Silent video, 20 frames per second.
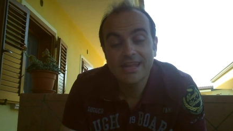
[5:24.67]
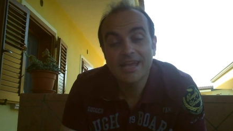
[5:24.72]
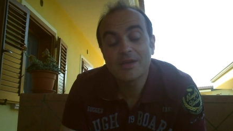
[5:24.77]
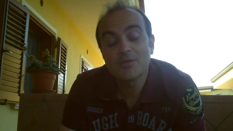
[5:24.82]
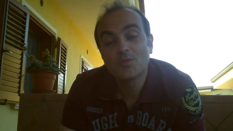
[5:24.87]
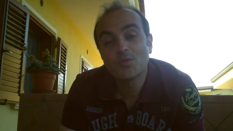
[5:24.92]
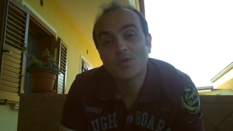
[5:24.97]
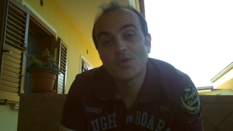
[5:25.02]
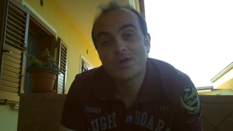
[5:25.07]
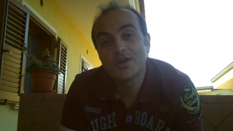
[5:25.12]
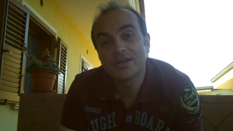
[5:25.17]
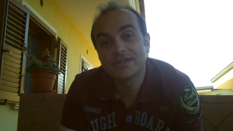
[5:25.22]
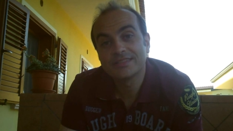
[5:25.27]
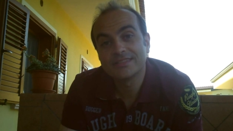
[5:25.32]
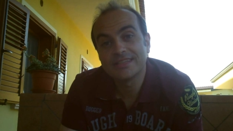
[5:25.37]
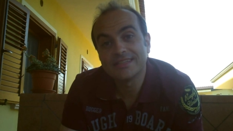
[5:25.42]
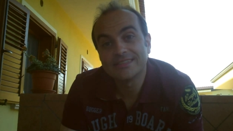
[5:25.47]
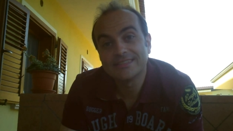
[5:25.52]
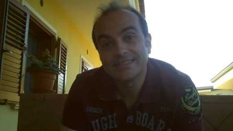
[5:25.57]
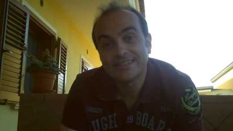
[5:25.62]
Then I
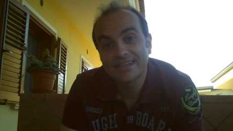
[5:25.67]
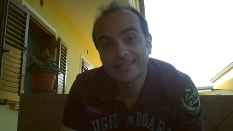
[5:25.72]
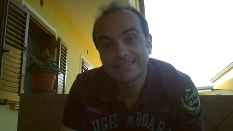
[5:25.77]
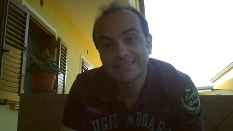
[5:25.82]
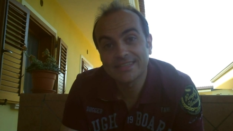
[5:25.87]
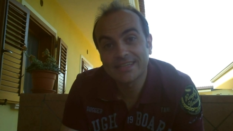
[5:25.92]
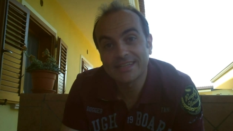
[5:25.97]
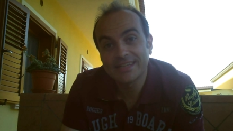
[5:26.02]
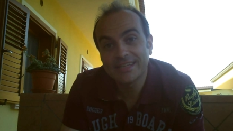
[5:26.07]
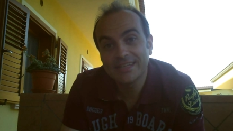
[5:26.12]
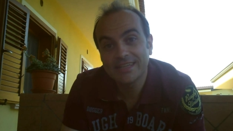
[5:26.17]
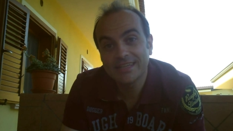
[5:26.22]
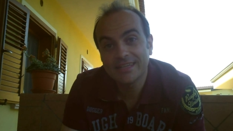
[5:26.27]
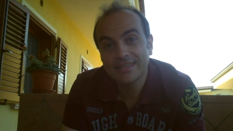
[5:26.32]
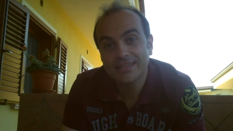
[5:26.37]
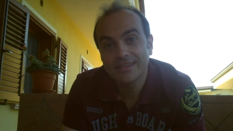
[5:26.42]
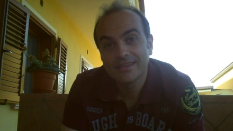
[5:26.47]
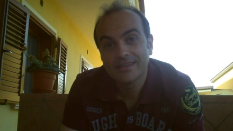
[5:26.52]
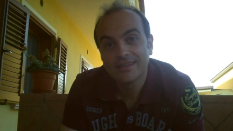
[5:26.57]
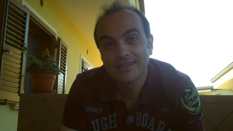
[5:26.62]
worked in
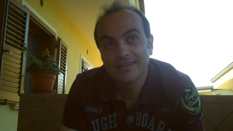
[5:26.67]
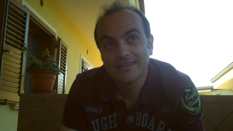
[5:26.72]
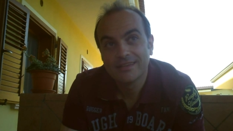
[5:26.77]
Tuscany